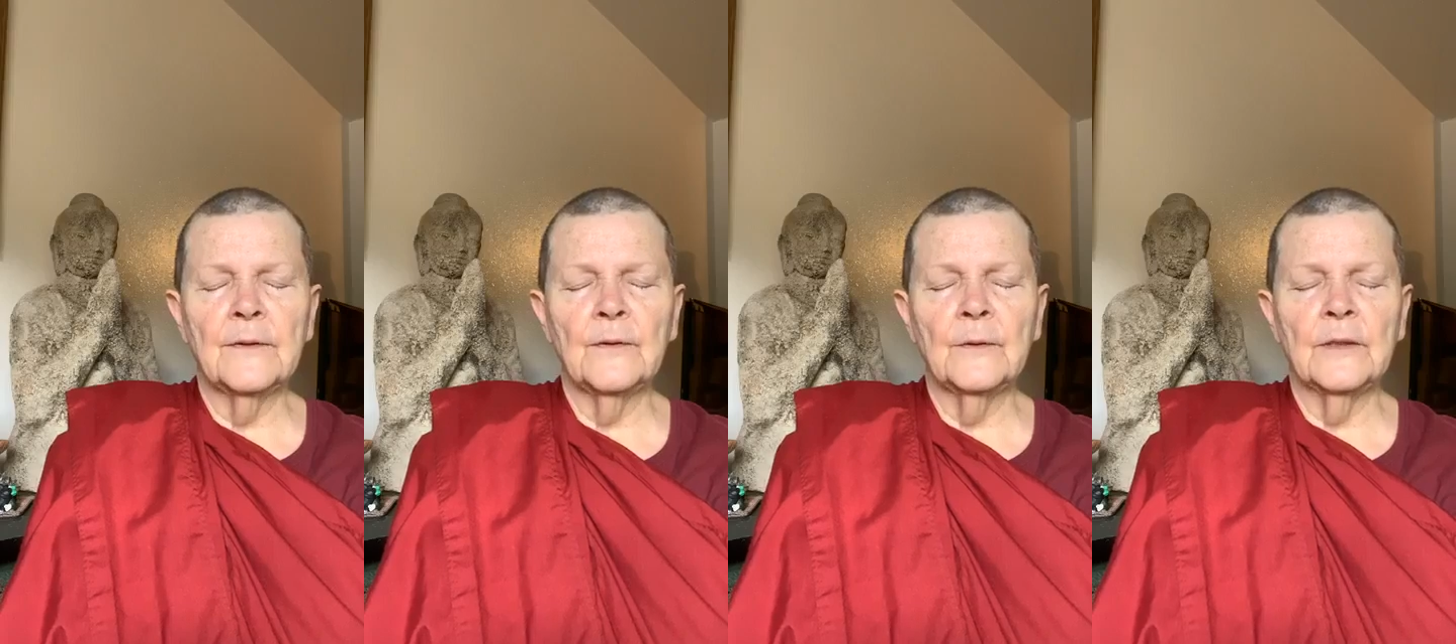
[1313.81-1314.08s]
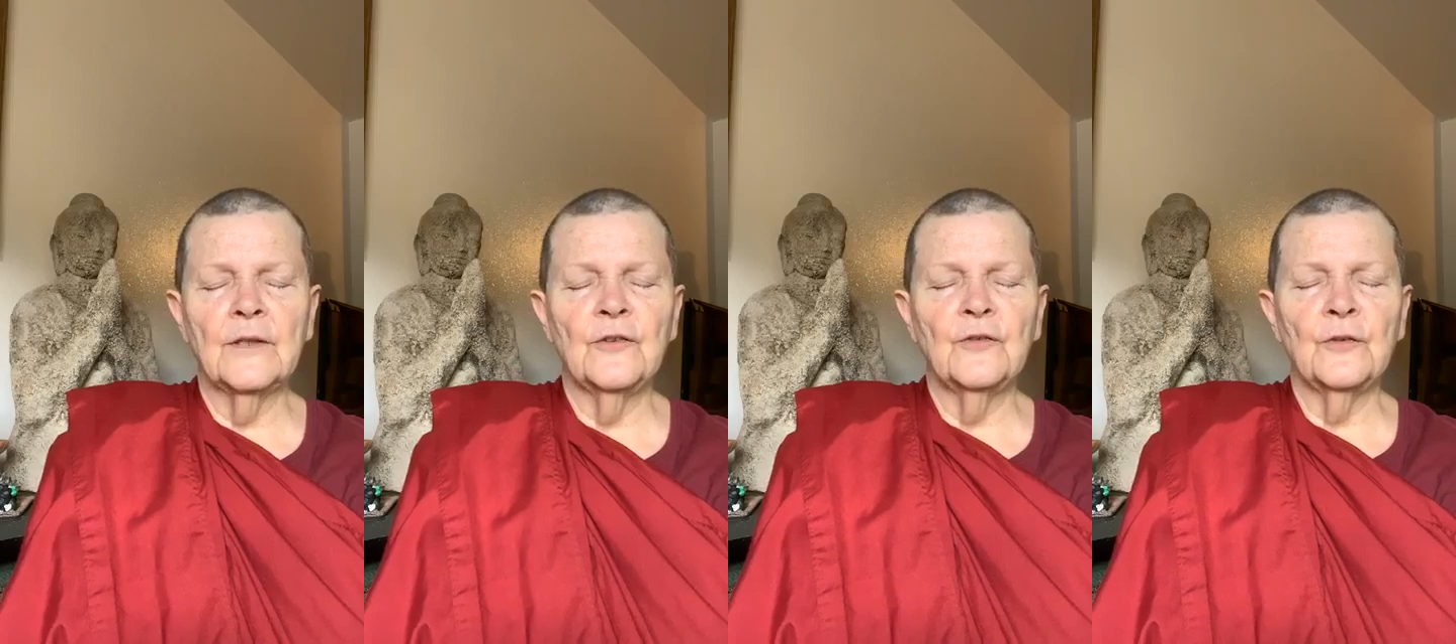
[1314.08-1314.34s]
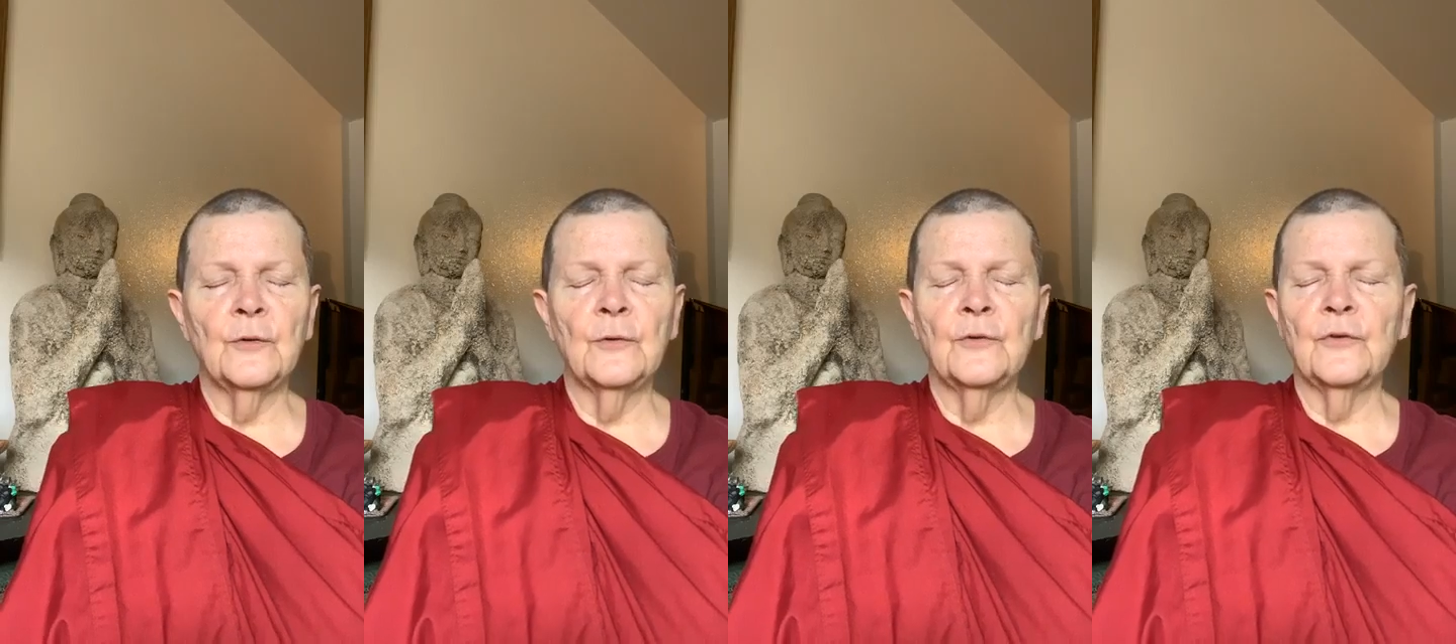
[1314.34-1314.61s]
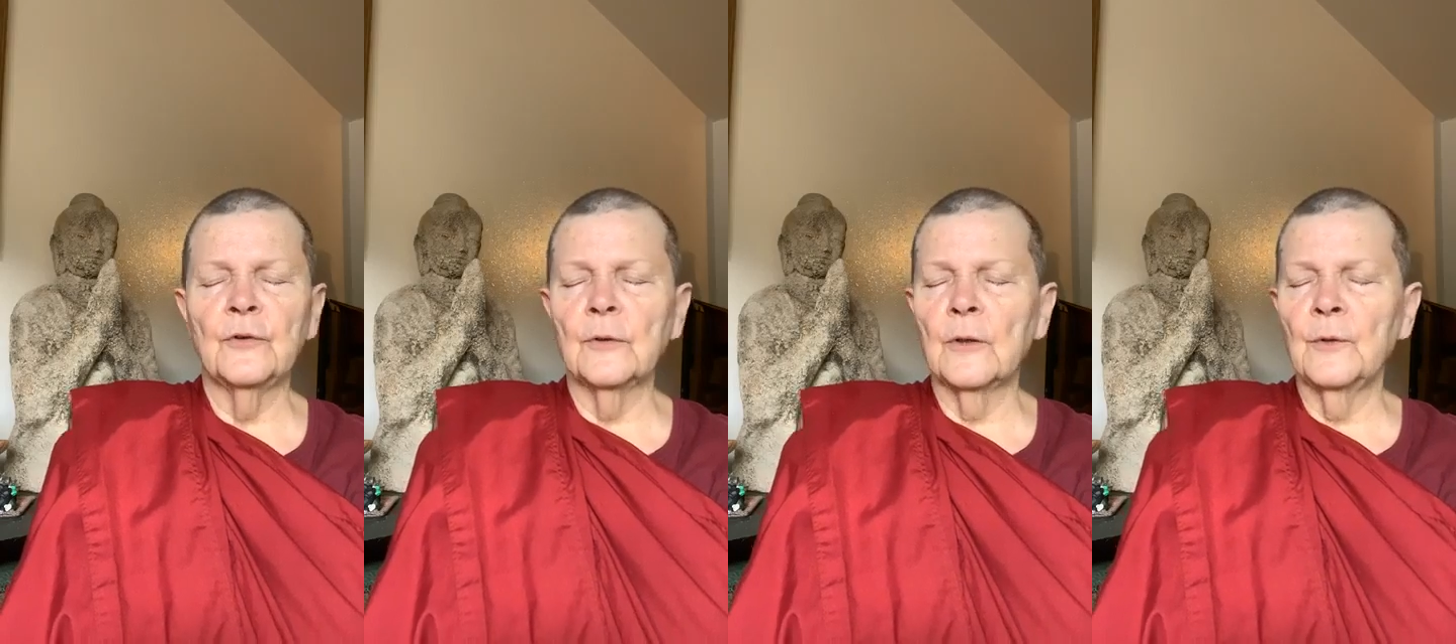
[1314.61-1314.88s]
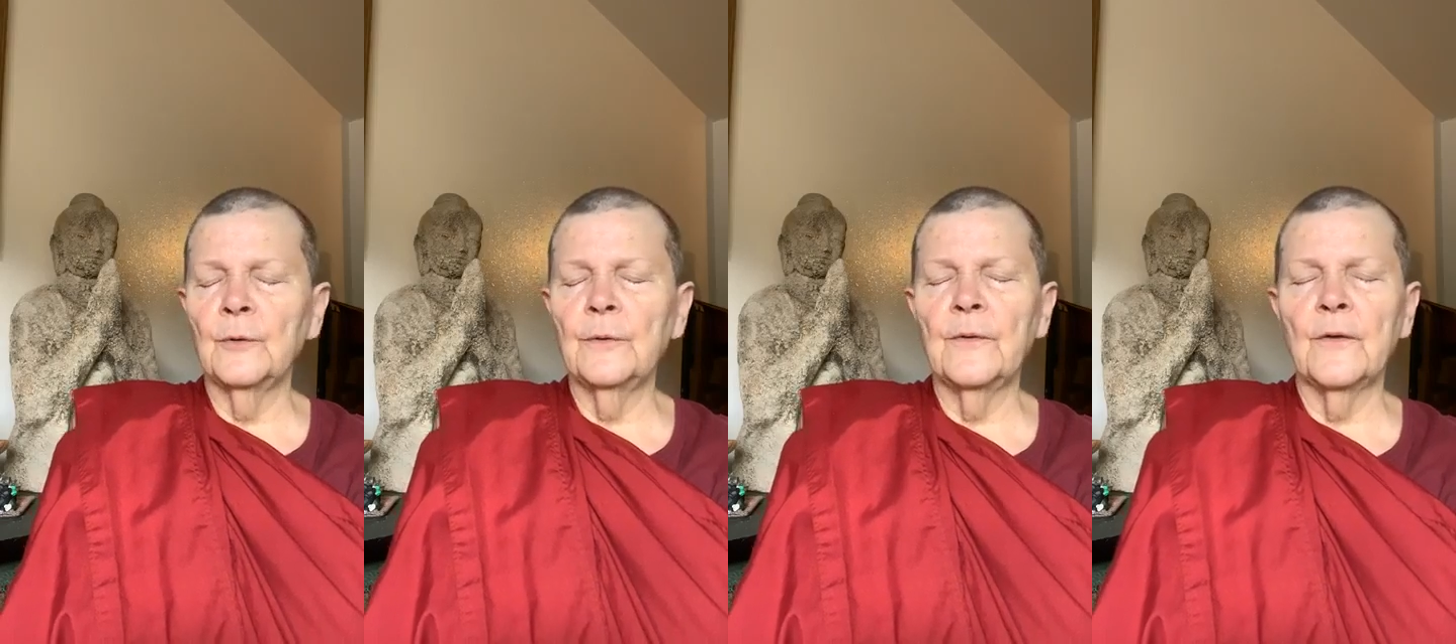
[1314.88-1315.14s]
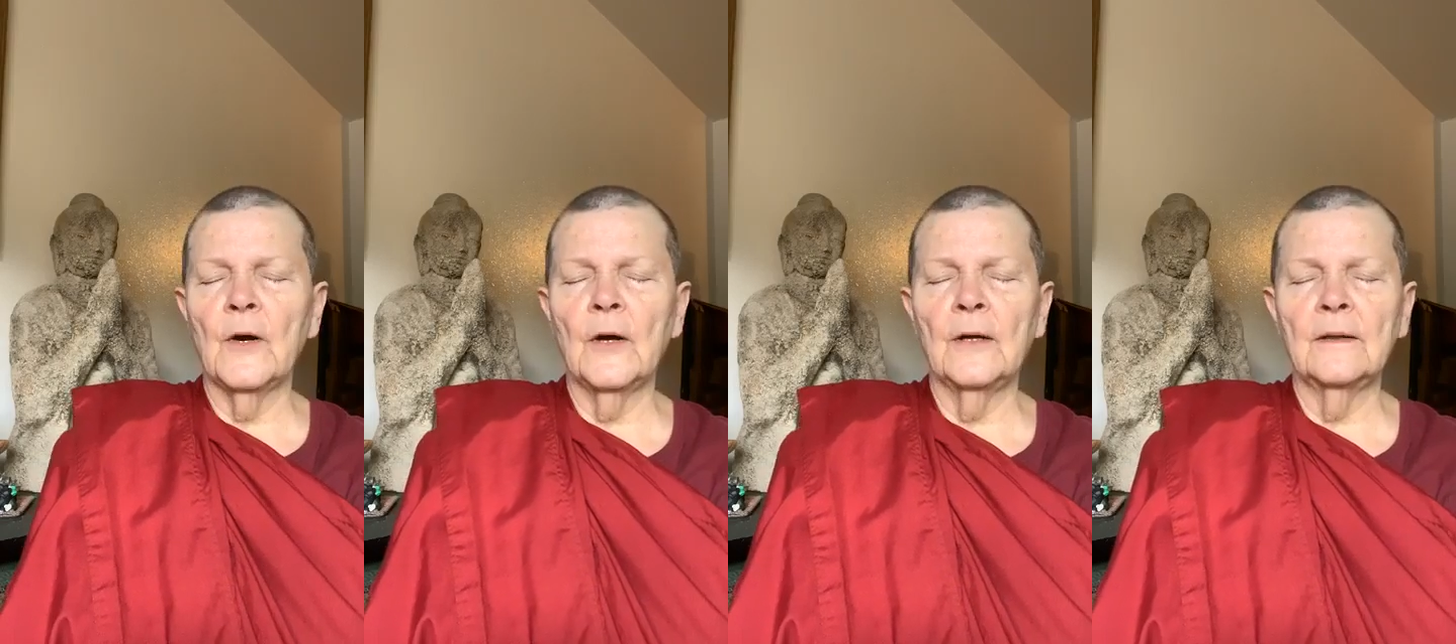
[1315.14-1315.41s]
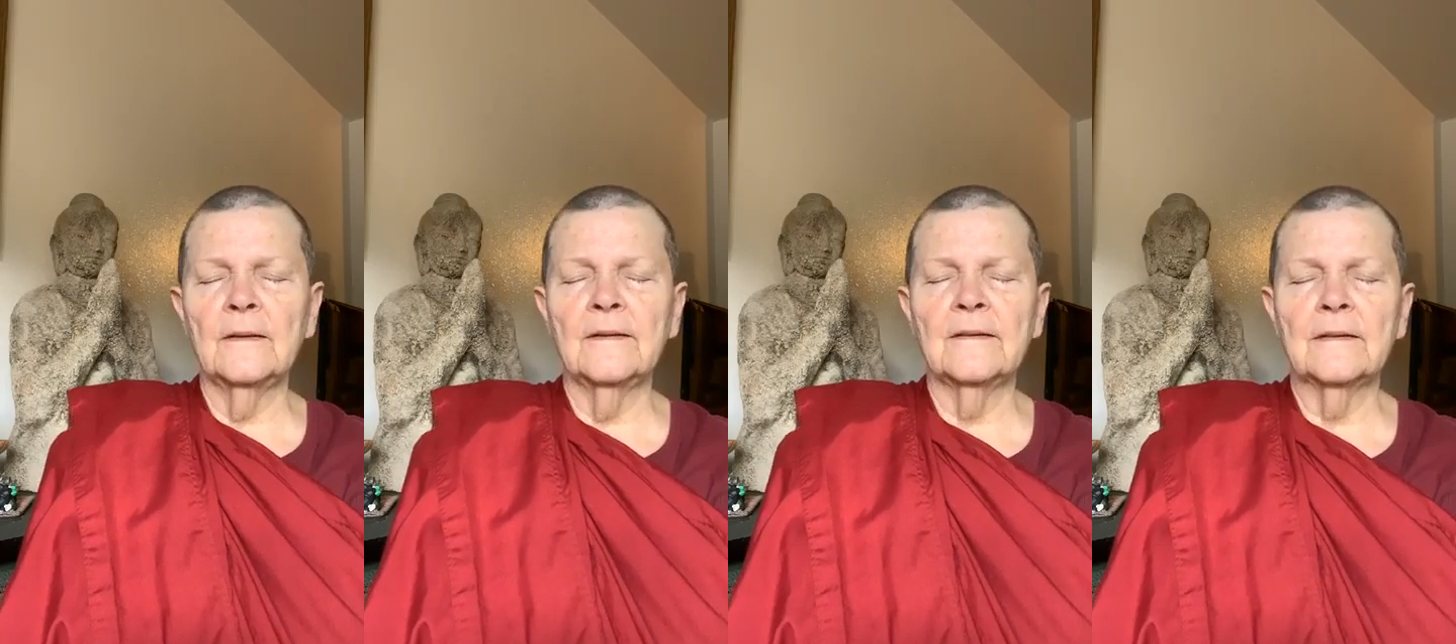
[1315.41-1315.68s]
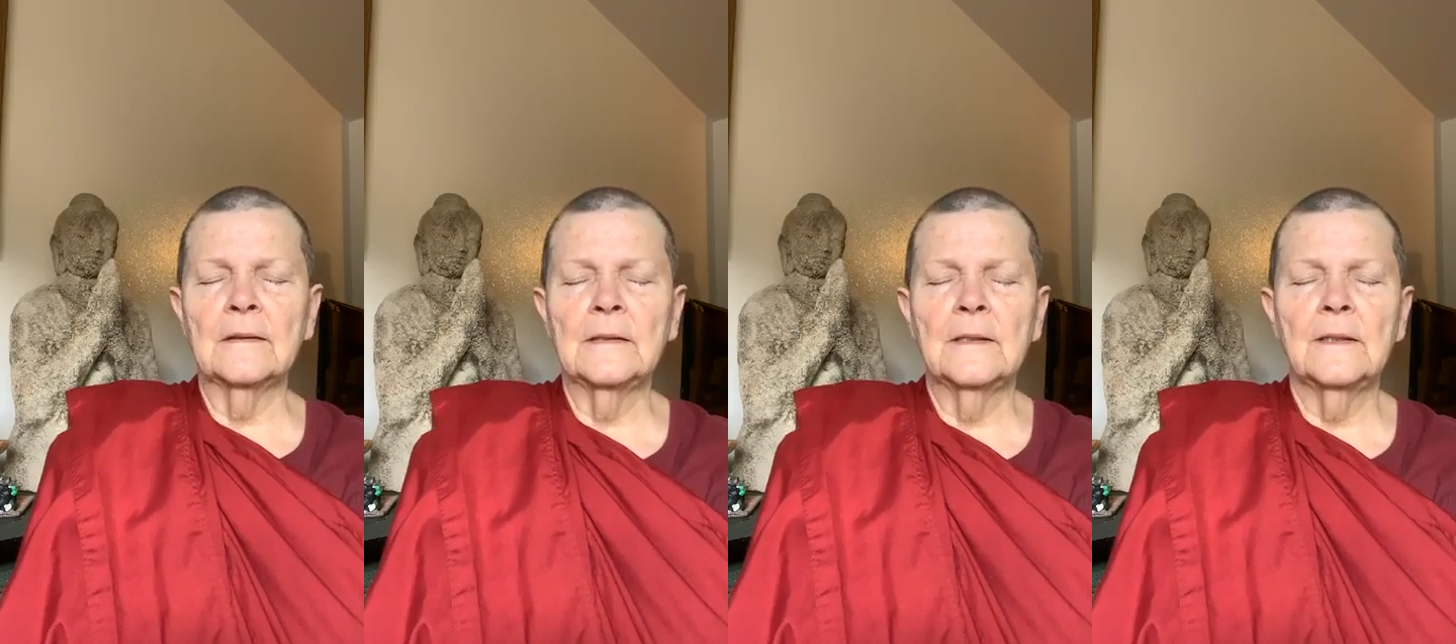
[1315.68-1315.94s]
You can choose your own
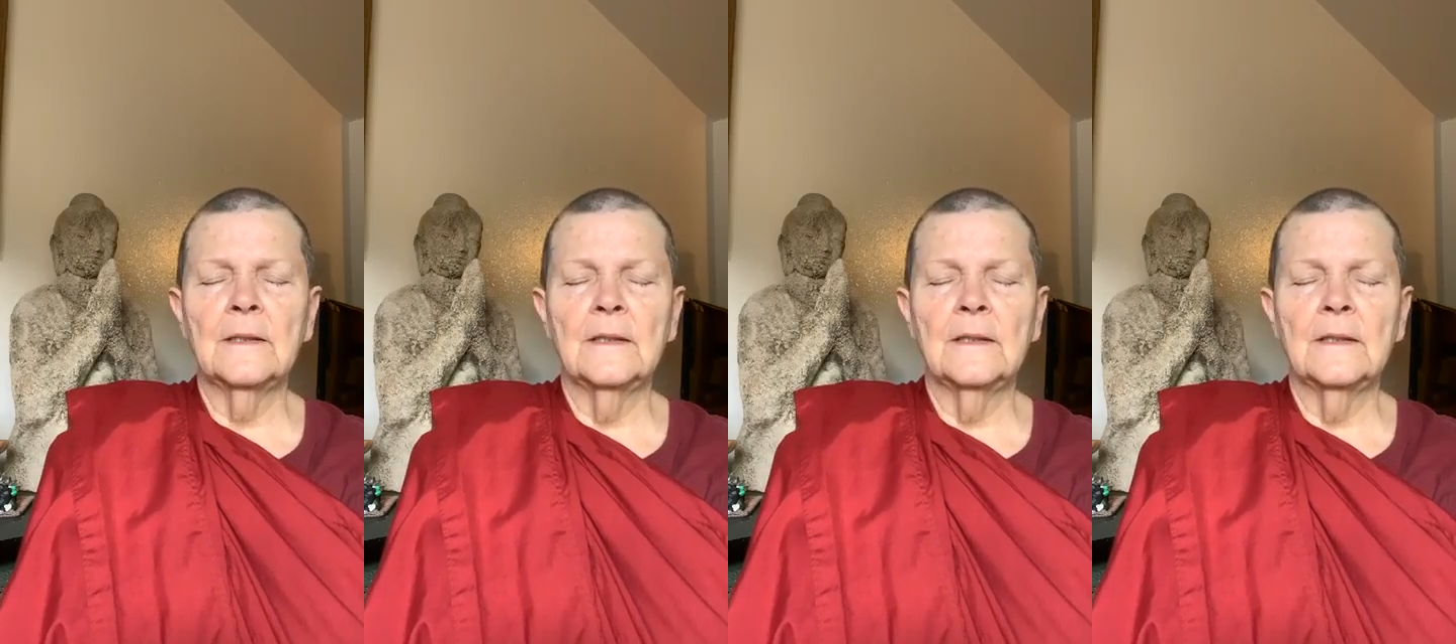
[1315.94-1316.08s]
thoughts.